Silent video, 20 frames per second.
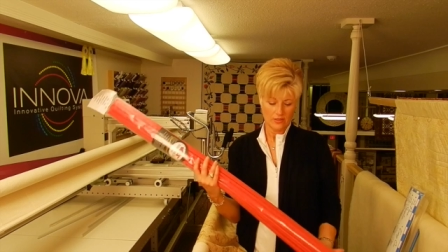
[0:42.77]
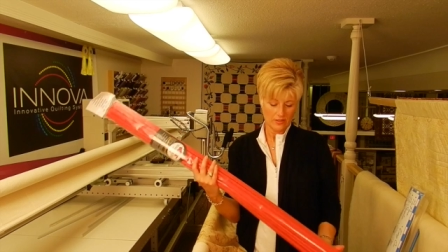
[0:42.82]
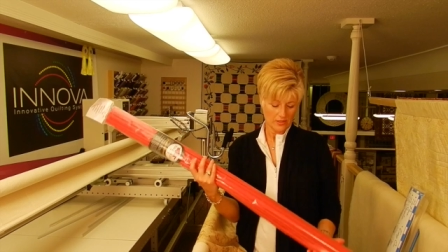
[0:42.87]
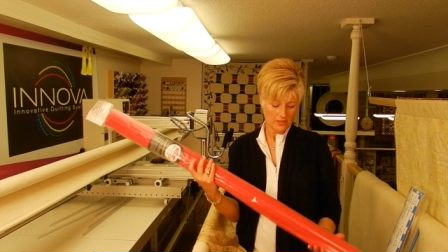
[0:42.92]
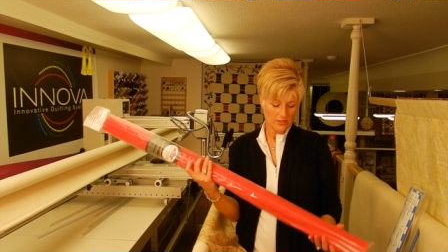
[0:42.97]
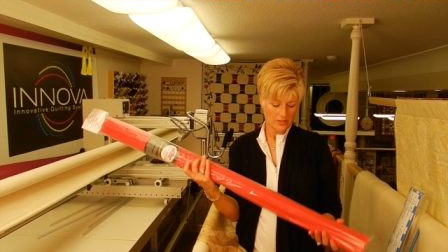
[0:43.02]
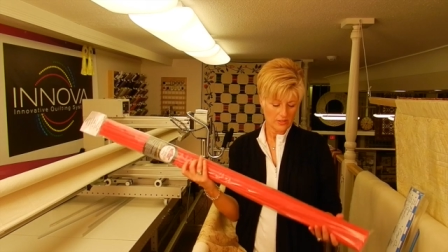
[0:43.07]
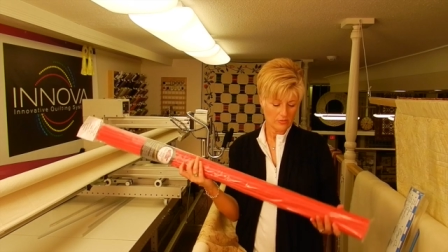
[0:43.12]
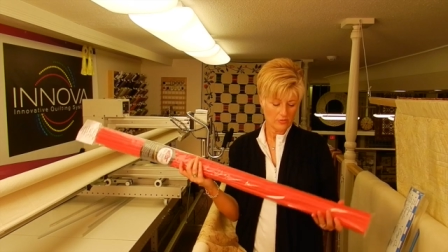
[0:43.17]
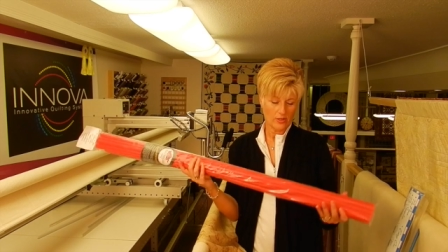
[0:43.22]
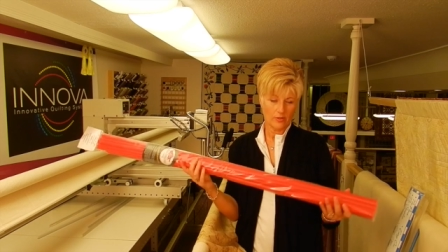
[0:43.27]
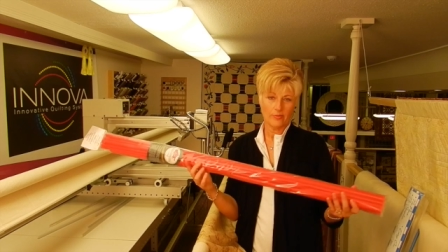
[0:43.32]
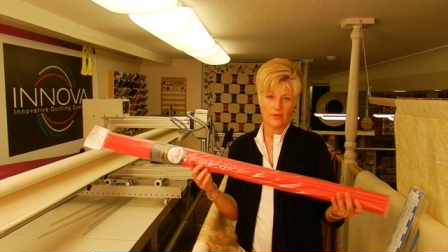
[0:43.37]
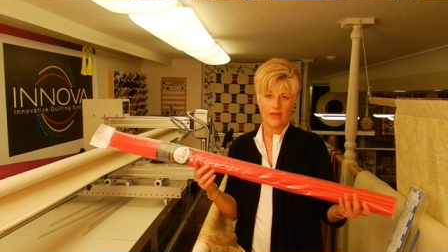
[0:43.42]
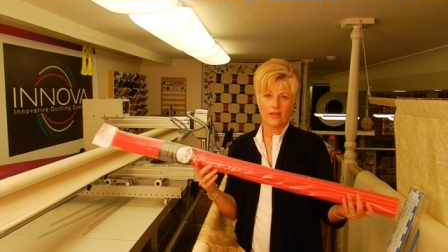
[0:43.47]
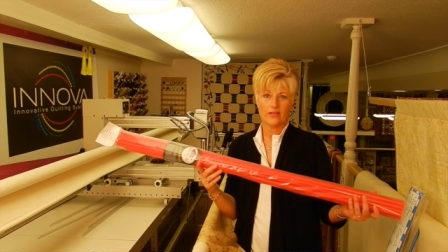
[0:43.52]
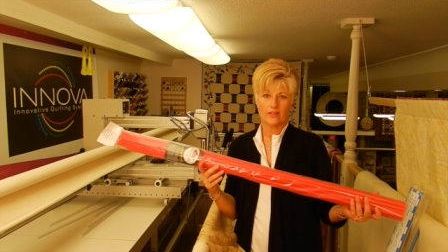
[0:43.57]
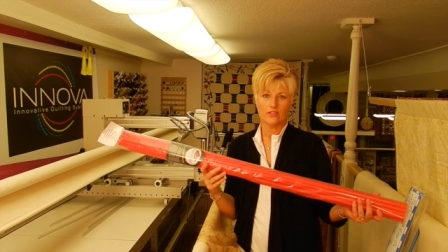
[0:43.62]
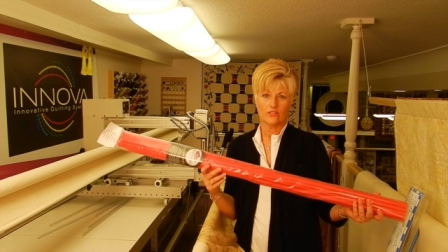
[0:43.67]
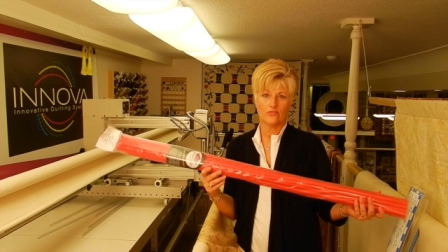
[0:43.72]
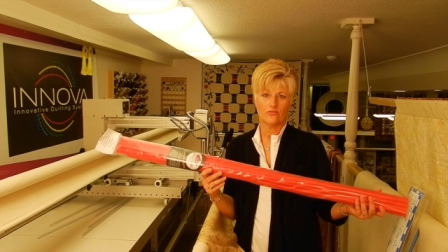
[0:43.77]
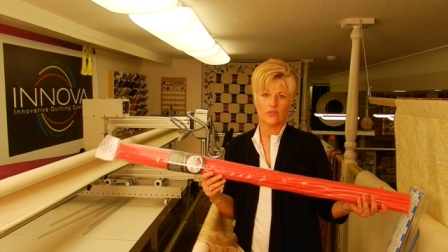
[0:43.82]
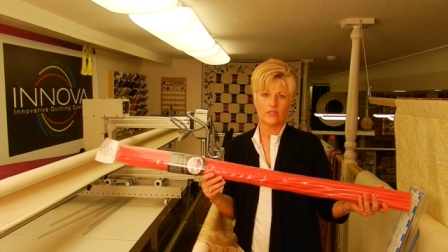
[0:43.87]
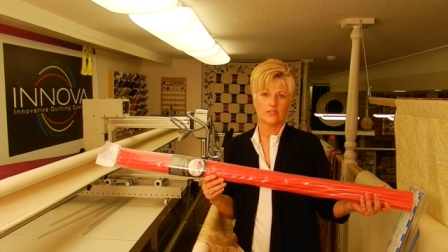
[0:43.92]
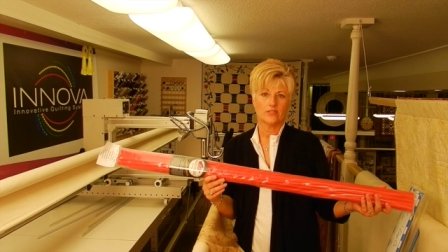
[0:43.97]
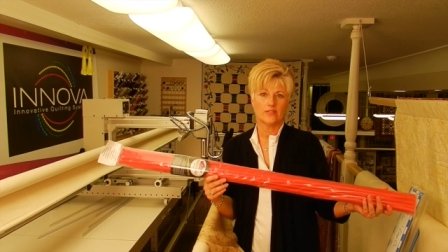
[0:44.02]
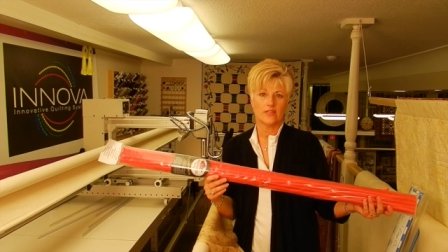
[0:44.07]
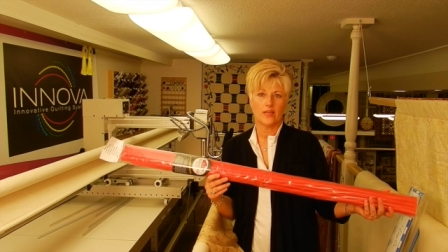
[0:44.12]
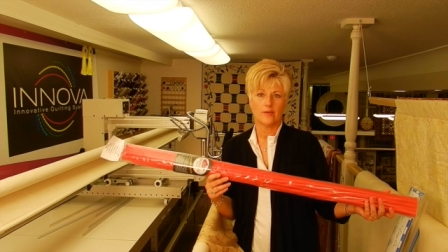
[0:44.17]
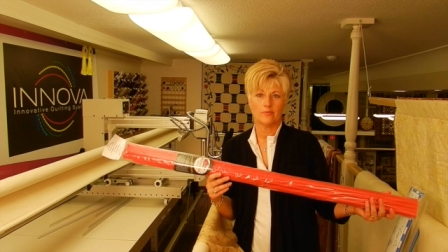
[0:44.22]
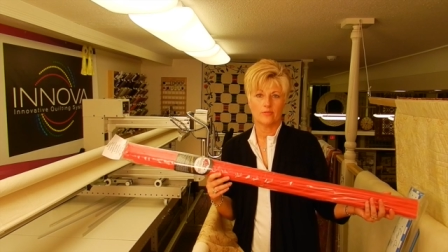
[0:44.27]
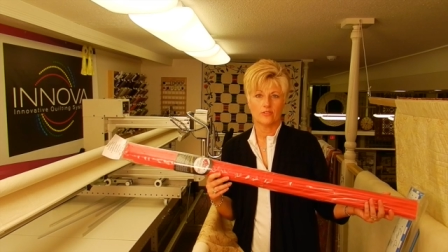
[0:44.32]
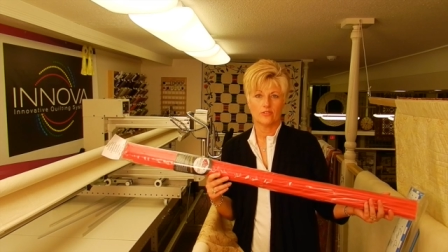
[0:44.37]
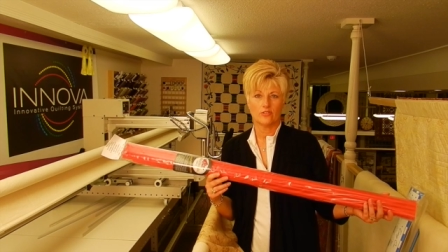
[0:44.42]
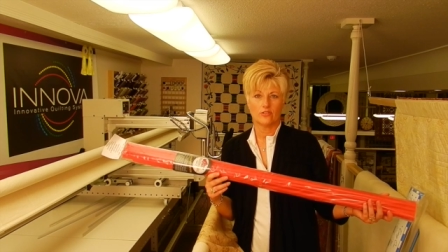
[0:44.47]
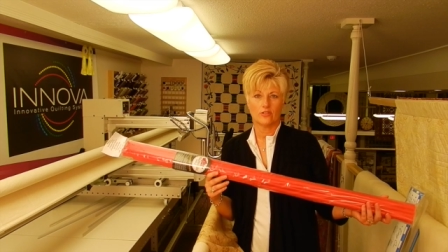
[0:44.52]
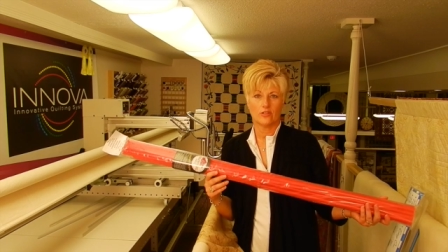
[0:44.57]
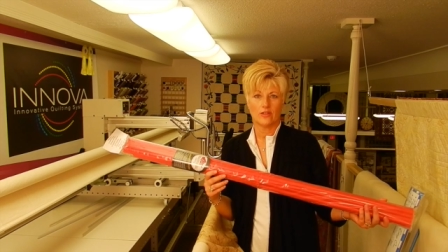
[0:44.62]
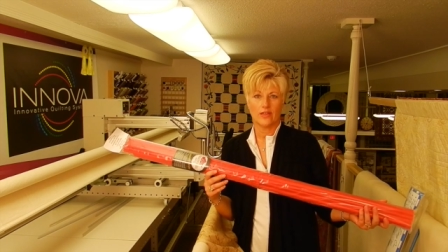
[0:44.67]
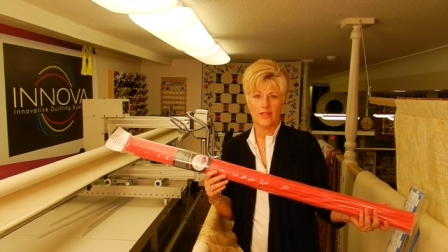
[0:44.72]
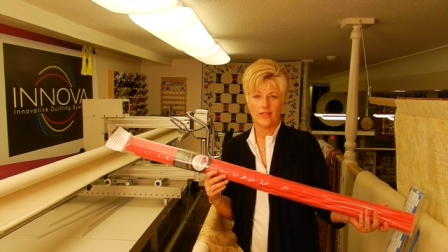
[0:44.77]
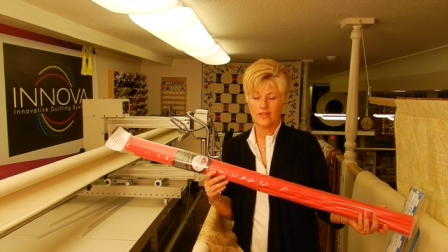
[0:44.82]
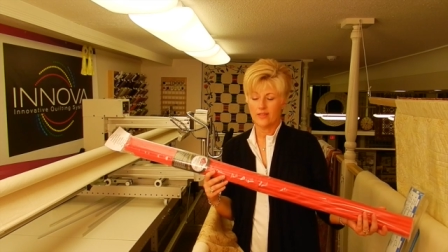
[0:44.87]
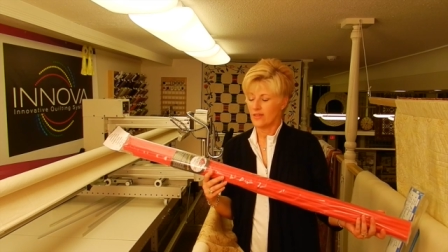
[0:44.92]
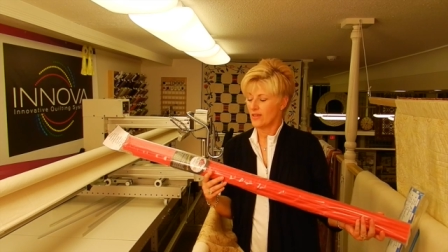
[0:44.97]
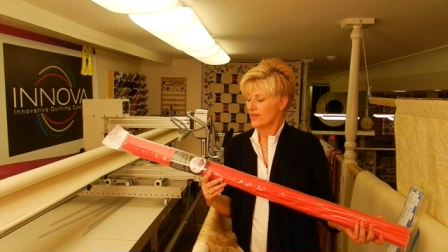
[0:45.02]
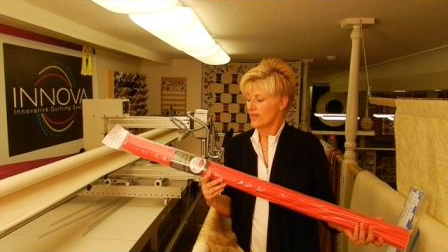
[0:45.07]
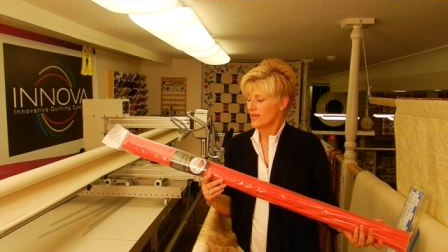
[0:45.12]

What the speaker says: This is what a package of red snappers look like.